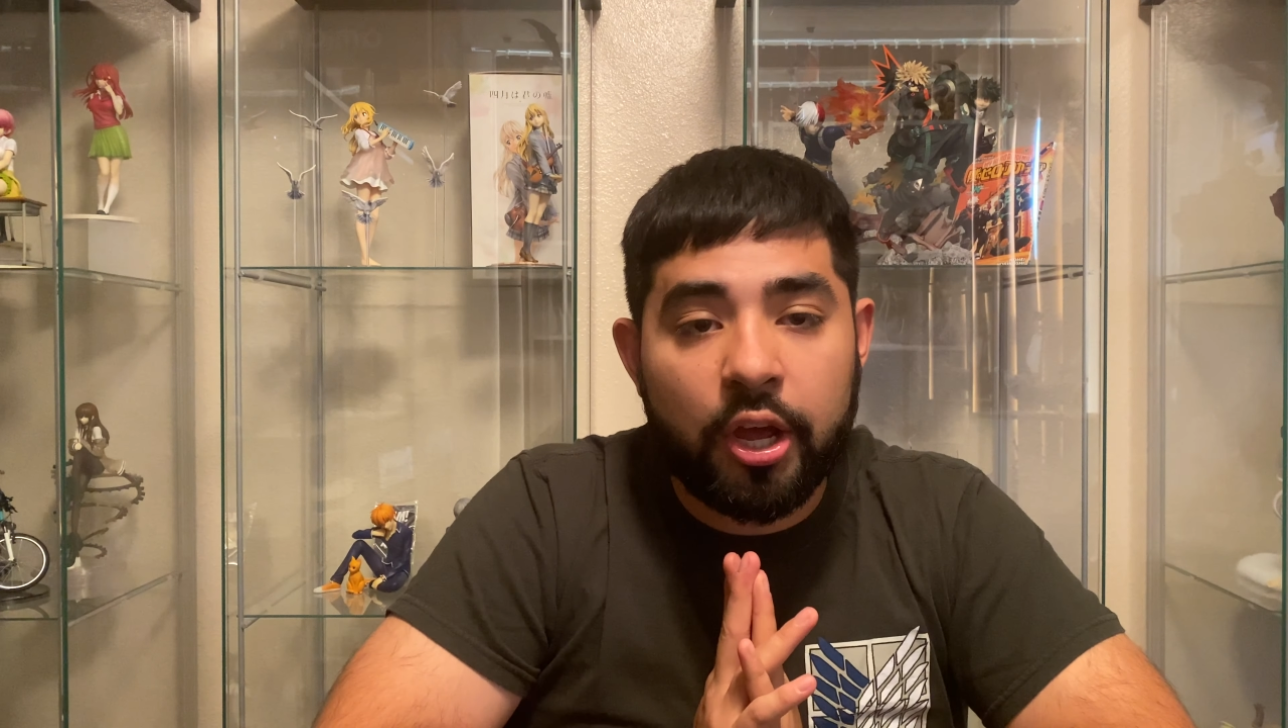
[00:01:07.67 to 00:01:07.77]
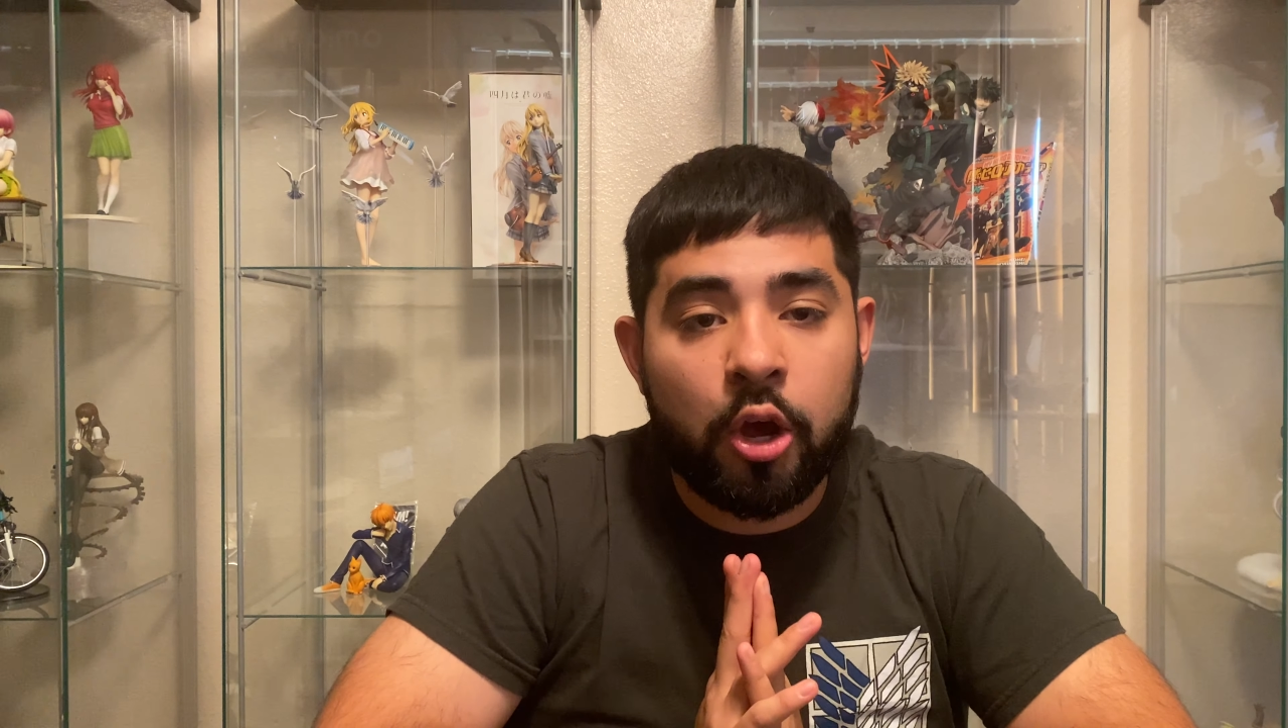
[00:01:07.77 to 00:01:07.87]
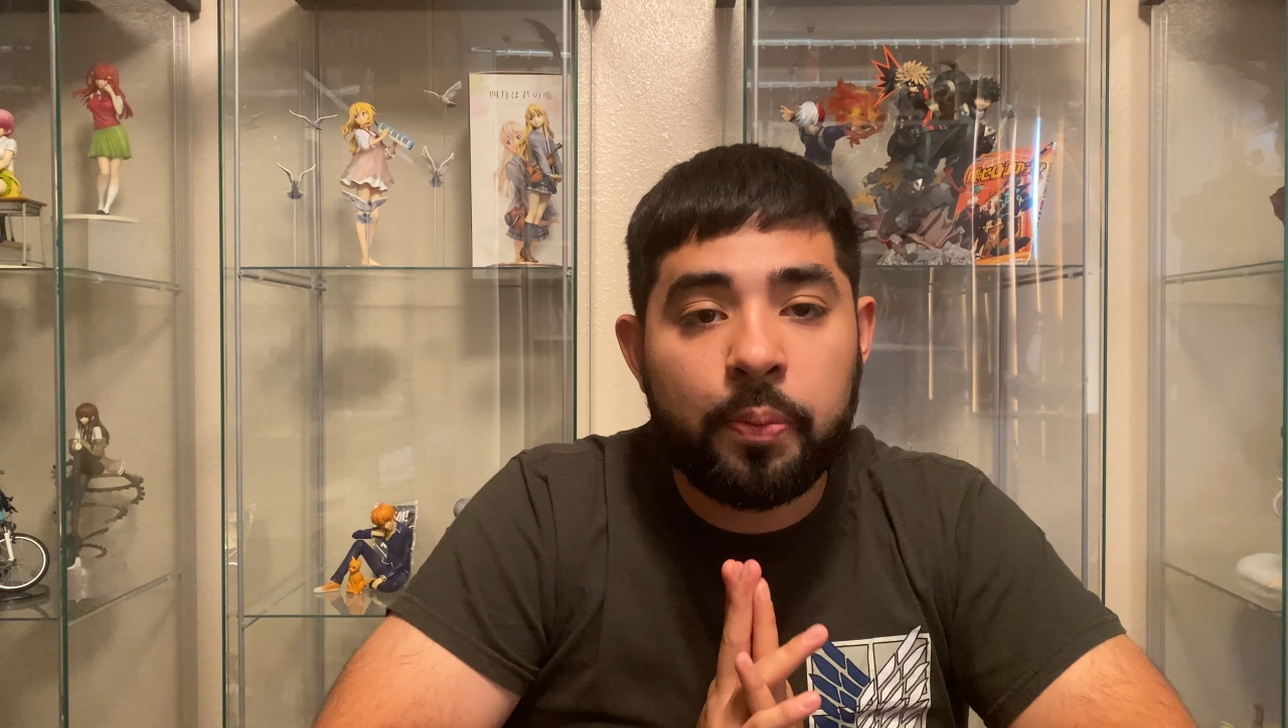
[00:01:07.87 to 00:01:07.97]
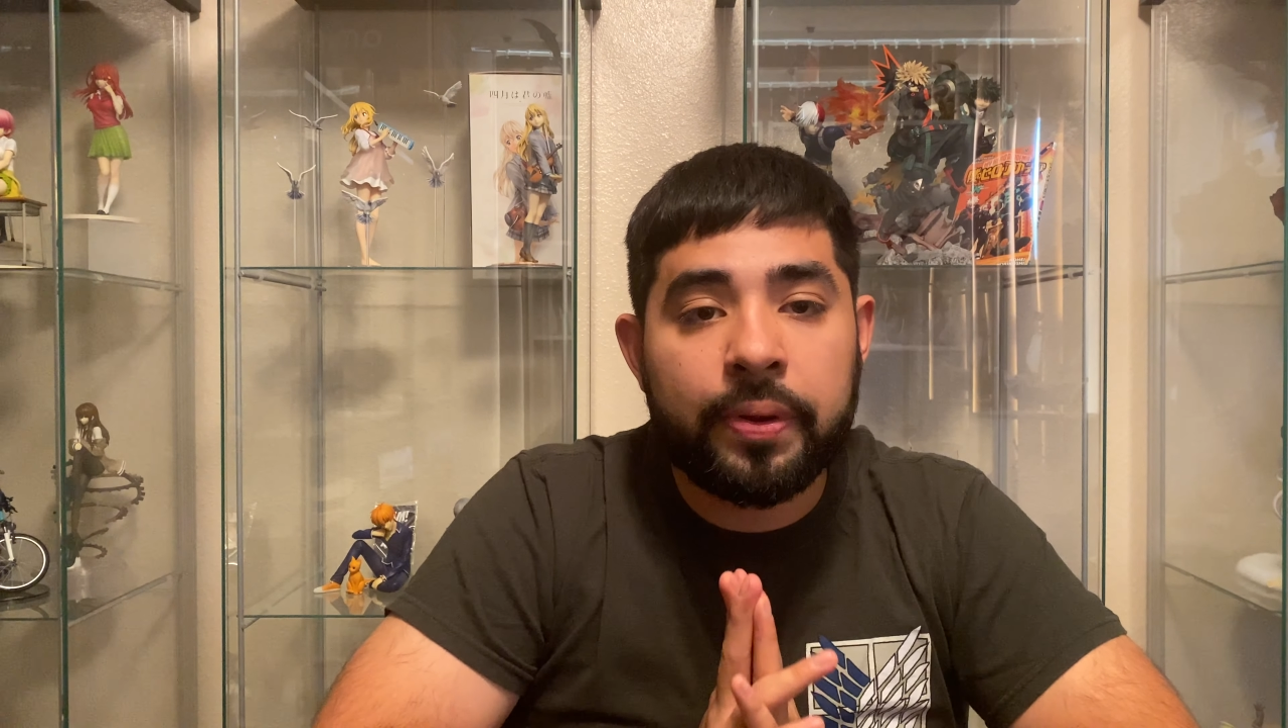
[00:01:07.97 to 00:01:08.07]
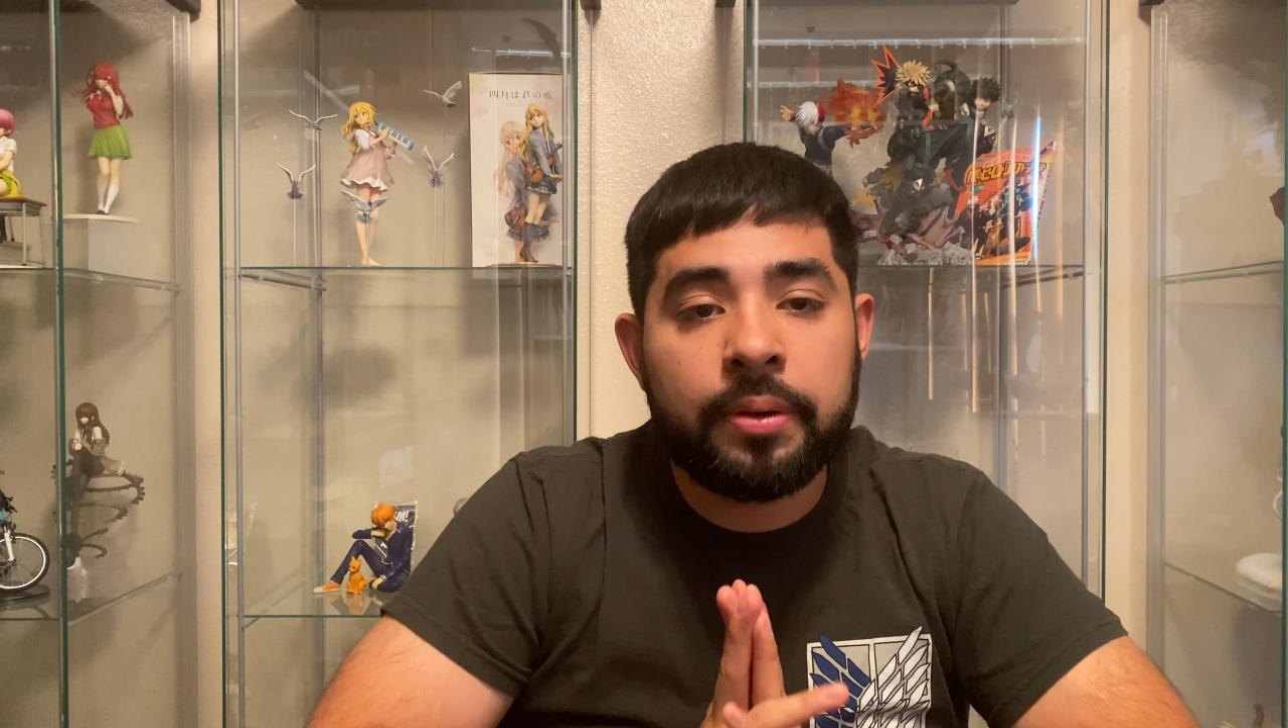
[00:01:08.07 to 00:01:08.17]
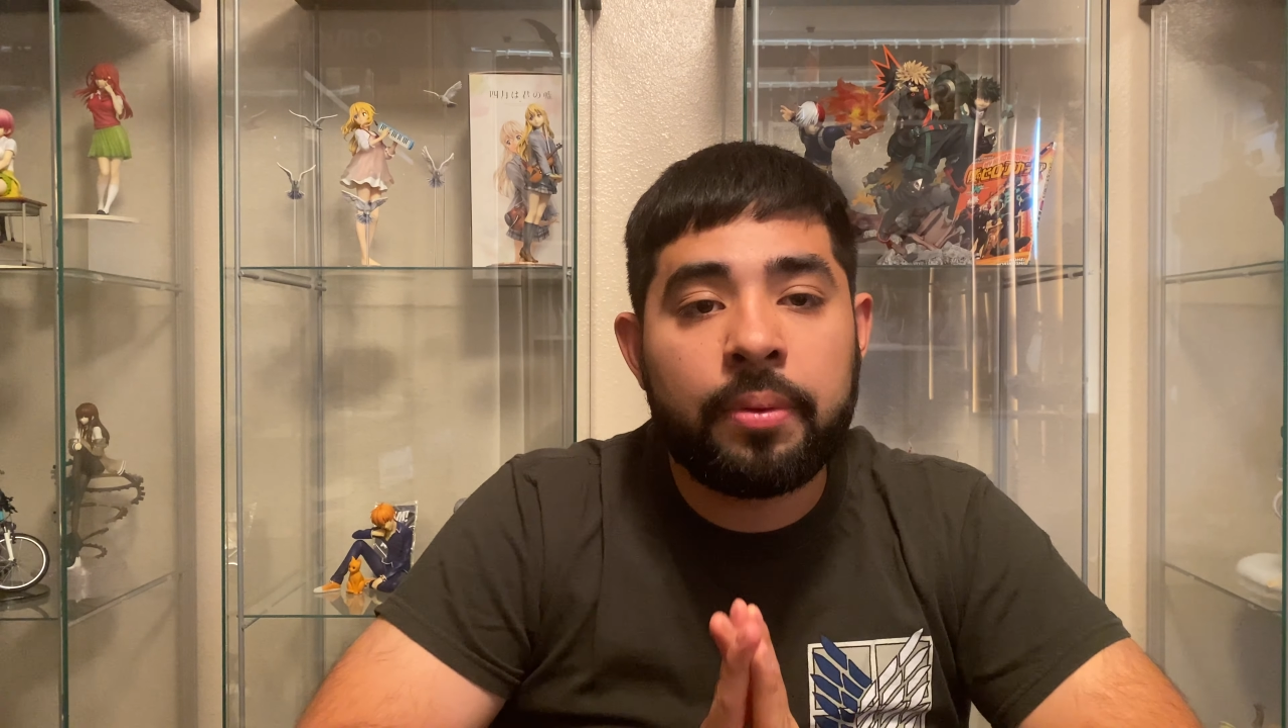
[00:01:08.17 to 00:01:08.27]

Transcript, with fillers: open them